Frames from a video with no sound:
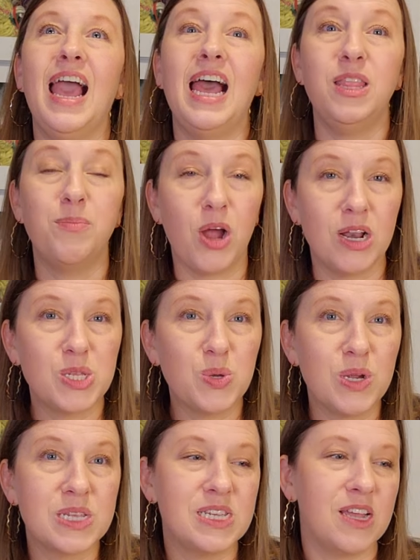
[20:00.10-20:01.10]
had the
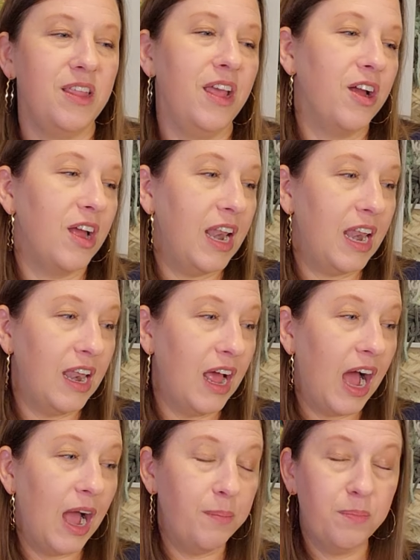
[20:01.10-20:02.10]
Brontosauruses on there, and
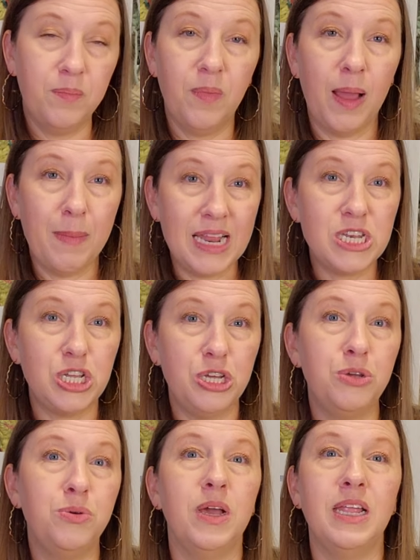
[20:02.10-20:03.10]
I made
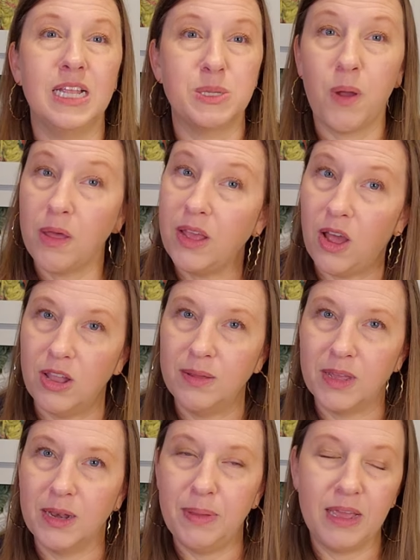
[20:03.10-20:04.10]
2, and that's probably all I'm
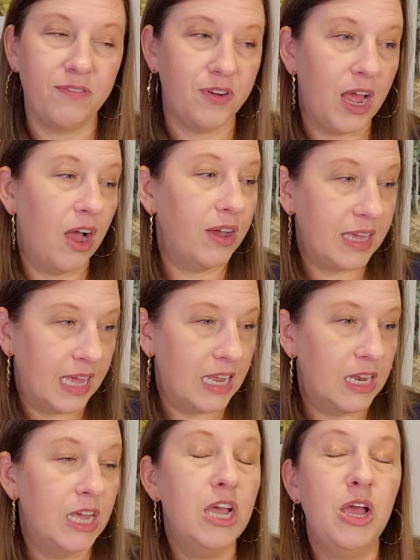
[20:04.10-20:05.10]
going to make for now
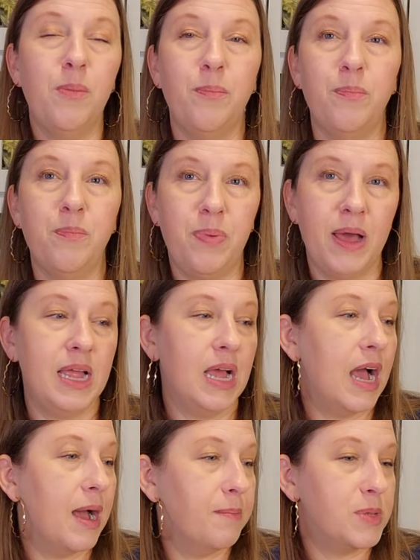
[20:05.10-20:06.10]
again. But
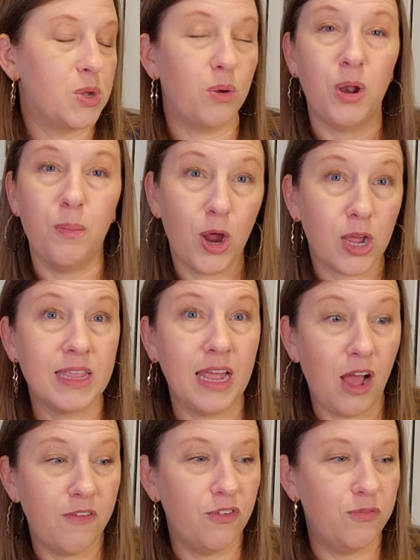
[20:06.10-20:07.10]
so I'm going to mark that
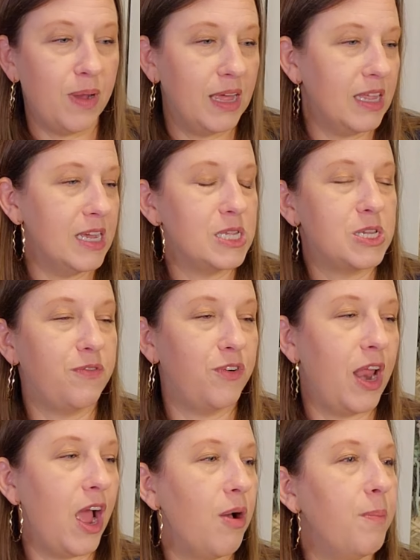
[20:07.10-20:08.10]
off of my list for
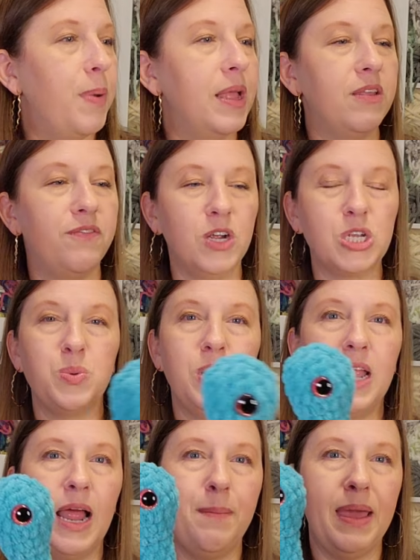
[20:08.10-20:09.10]
now. But the first one
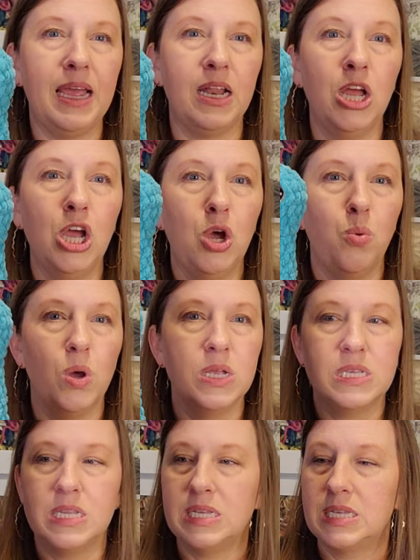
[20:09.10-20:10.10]
that I made
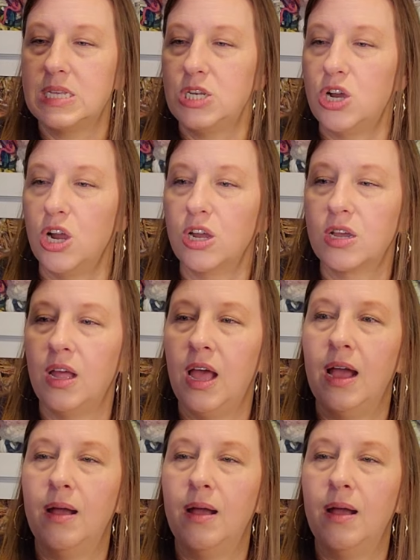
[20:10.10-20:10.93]
was this dark,